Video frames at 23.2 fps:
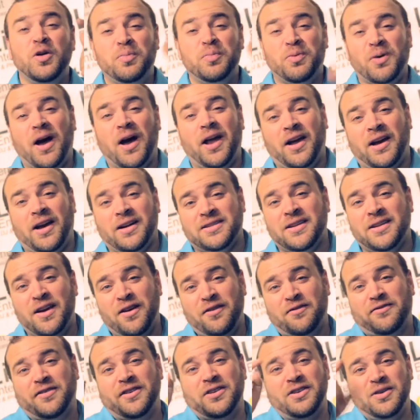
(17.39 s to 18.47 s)
product
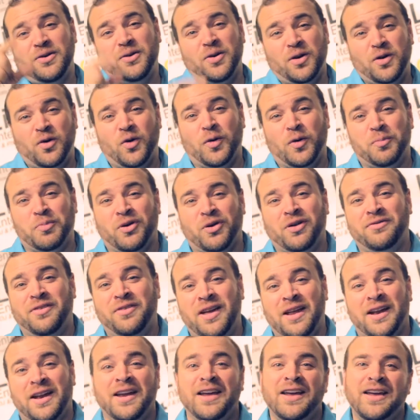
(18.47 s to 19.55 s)
for your corporate
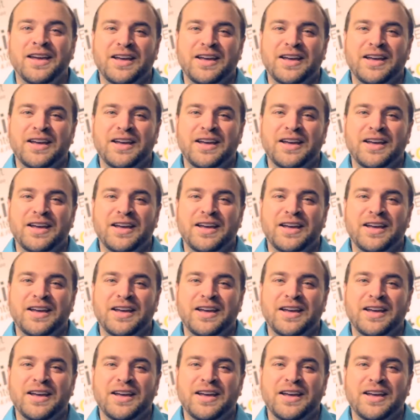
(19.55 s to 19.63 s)
event.